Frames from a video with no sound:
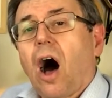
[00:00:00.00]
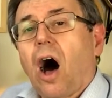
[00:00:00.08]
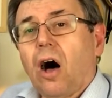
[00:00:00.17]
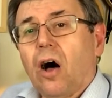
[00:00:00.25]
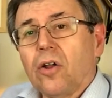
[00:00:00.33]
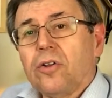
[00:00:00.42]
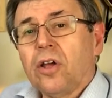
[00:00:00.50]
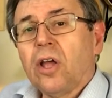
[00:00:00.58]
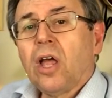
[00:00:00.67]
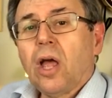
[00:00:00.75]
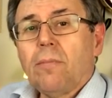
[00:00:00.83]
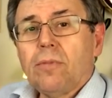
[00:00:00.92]
on
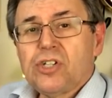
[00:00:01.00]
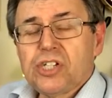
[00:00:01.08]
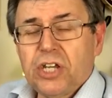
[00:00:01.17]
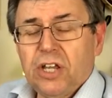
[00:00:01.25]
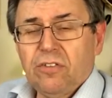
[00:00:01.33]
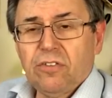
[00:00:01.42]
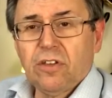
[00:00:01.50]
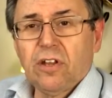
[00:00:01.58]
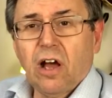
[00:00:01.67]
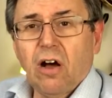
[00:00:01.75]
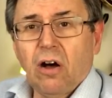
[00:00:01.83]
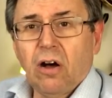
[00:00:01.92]
machines
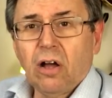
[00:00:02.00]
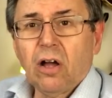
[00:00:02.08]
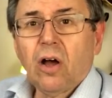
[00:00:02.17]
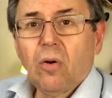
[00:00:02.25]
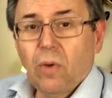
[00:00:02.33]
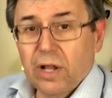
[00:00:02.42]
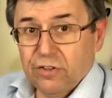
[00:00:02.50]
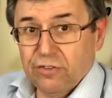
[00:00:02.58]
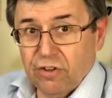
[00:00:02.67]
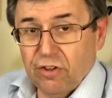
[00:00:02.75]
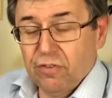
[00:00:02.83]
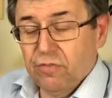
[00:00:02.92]
that are well
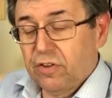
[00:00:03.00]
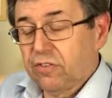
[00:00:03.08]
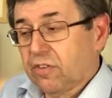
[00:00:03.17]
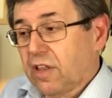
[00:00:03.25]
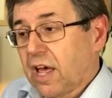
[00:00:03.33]
serviced.